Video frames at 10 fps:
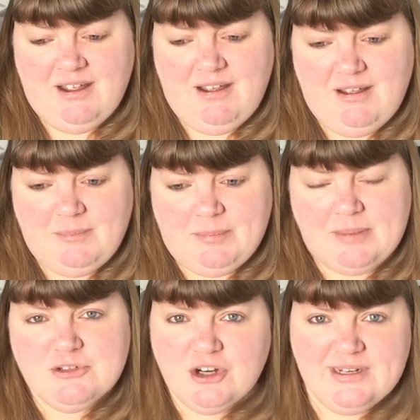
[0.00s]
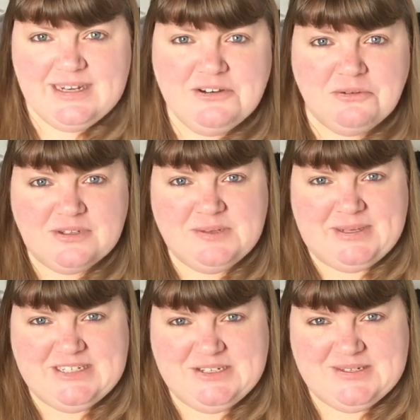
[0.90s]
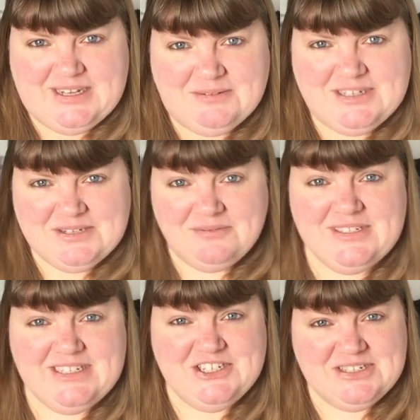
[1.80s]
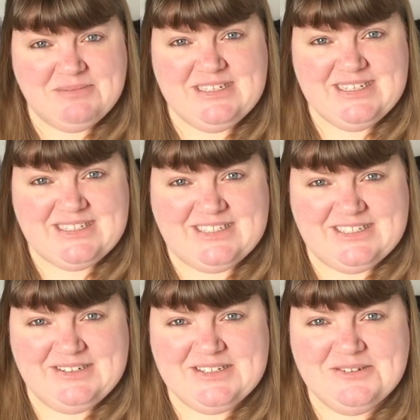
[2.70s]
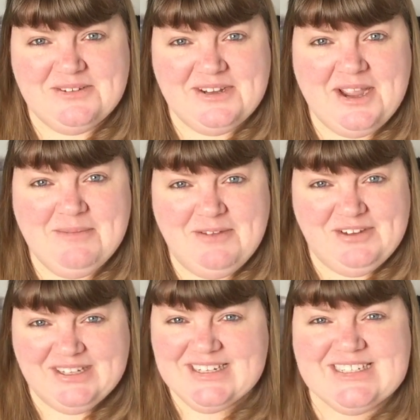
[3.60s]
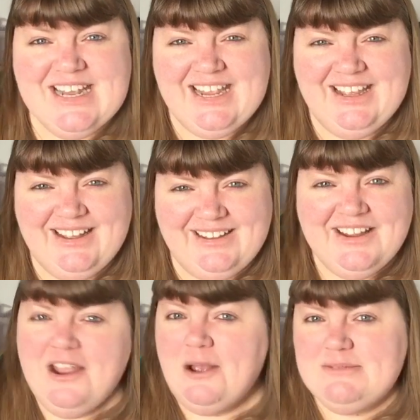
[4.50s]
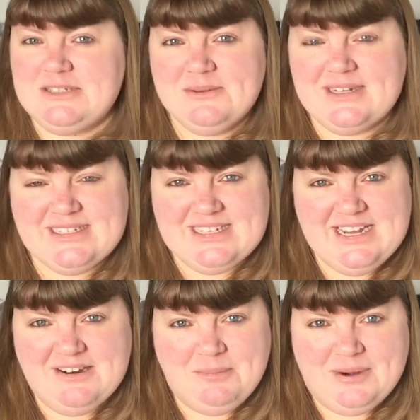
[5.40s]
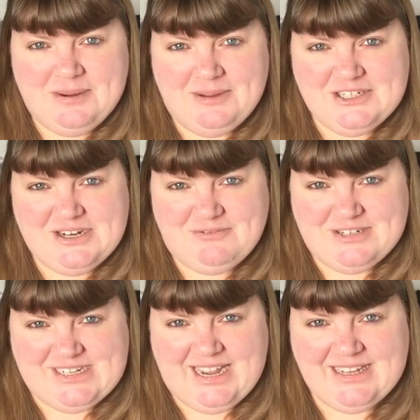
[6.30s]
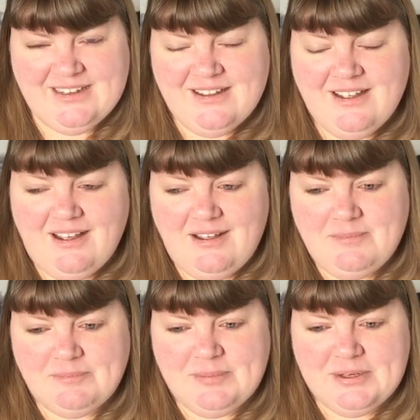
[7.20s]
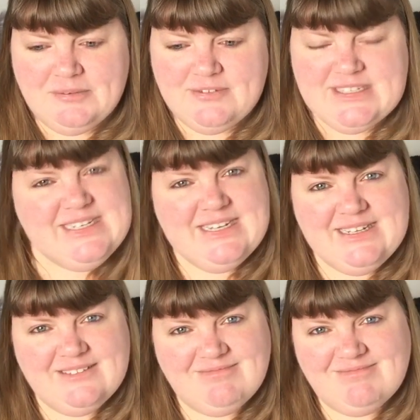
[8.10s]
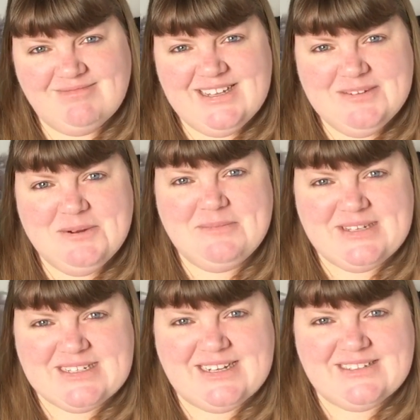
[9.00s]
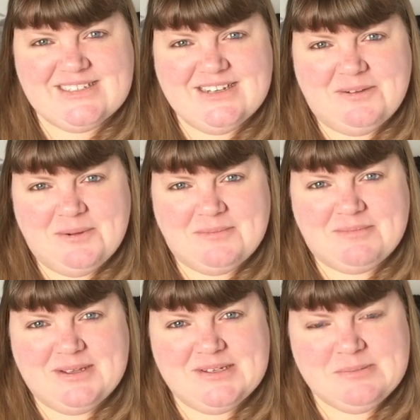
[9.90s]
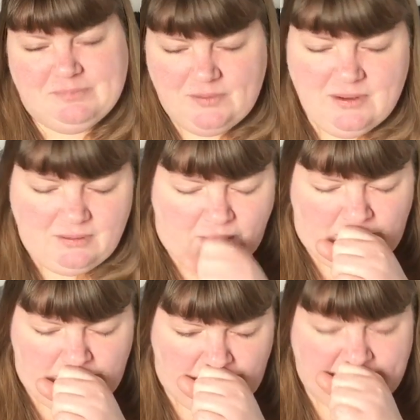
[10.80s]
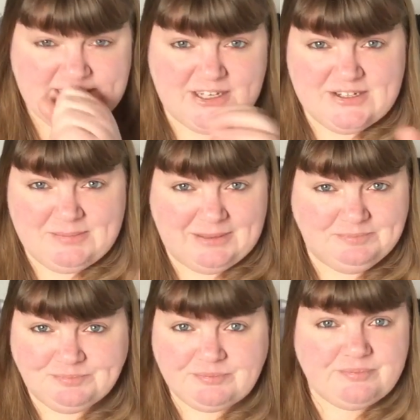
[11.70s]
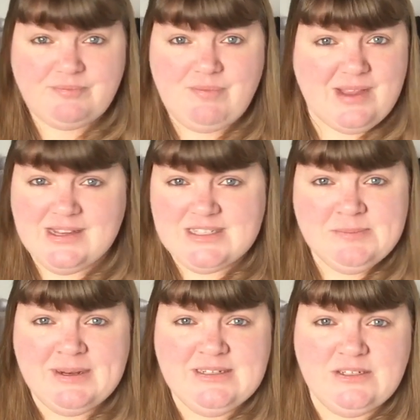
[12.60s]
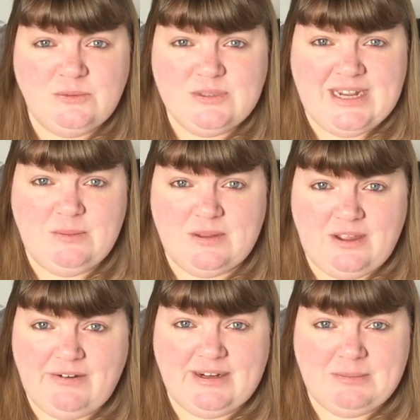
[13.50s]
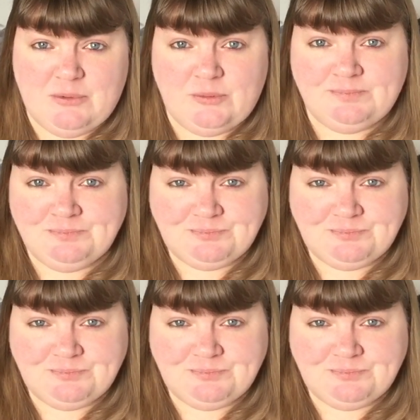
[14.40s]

But I'm trying not to be too sad, because obviously she's my sister, so it's not like I'm never going to see her. I'm still going to see her pretty much every day. But obviously it will be sad that I won't be, excuse me, spending all day with her anymore.